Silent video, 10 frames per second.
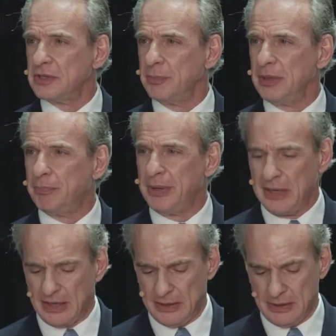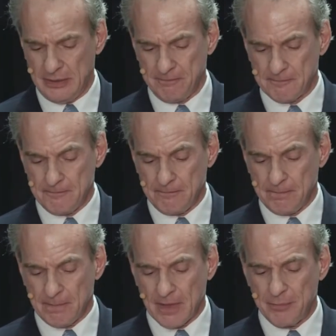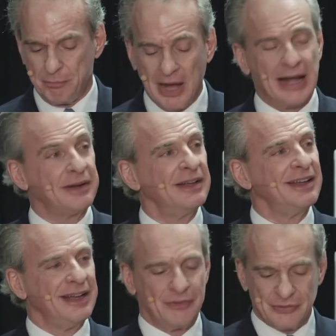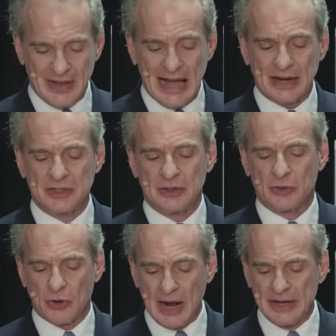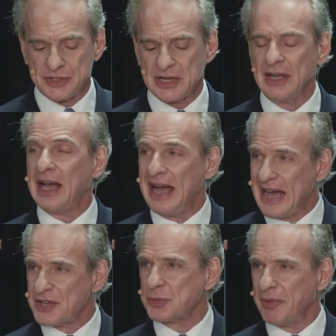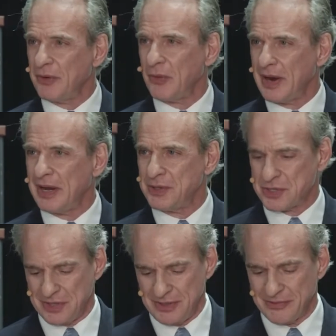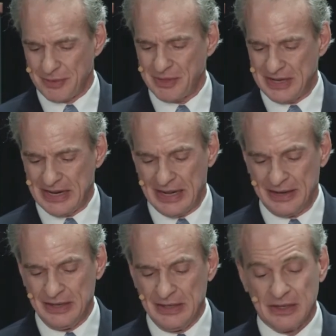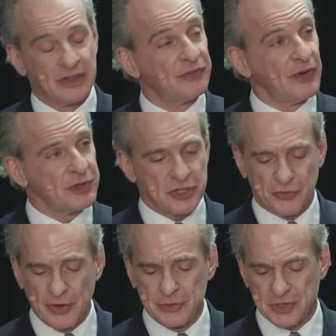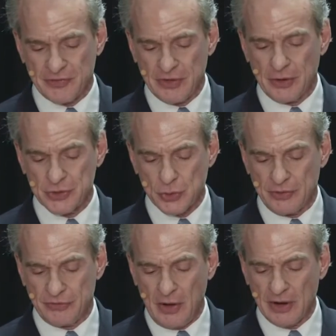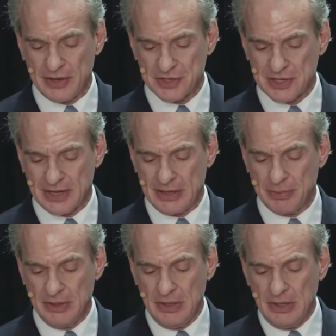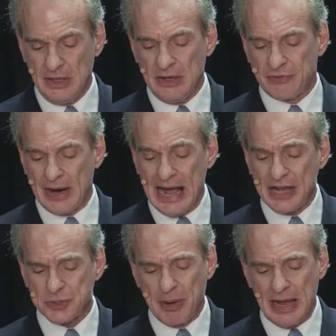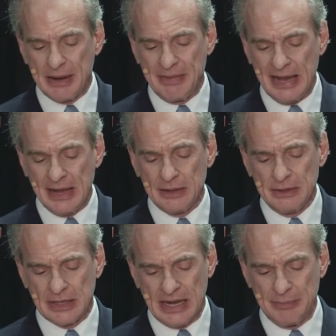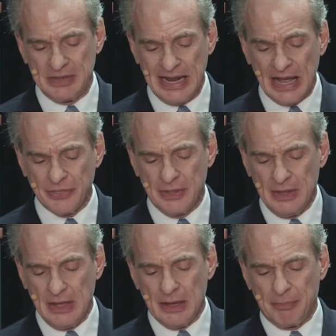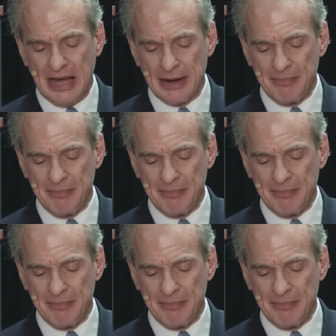to be pitied. But, in fact, Christ has been raised from the dead, the first fruits of those who have fallen asleep. For as by a man came death, by a